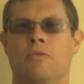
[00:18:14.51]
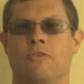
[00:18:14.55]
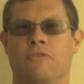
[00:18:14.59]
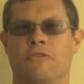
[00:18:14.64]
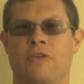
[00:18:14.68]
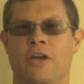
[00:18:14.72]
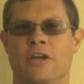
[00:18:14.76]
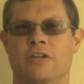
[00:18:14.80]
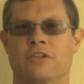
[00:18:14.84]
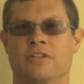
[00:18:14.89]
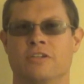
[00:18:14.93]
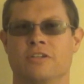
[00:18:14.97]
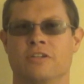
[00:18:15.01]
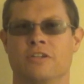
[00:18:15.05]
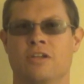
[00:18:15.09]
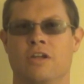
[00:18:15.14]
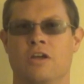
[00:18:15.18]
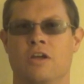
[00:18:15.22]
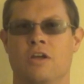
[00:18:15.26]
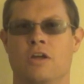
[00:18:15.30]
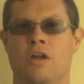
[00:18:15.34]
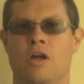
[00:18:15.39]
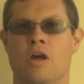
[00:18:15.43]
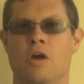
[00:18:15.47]
Perfection.
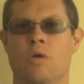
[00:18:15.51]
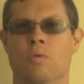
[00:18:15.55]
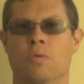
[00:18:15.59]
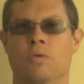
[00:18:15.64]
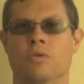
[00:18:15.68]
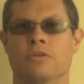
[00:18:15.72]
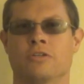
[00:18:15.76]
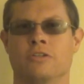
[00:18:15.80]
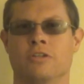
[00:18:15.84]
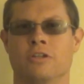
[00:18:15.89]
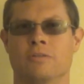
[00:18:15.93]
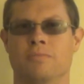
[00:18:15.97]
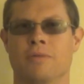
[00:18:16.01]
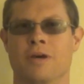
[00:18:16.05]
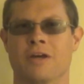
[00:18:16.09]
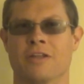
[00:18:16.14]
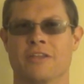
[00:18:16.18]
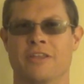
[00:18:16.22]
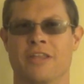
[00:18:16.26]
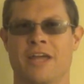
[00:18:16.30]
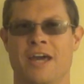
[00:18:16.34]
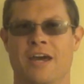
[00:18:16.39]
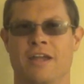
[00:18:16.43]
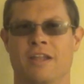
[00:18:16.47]
We'll see
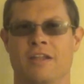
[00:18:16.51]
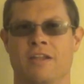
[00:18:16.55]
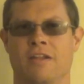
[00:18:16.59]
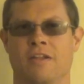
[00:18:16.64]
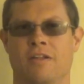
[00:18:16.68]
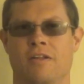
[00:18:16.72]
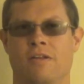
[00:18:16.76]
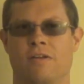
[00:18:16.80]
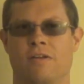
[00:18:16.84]
about that.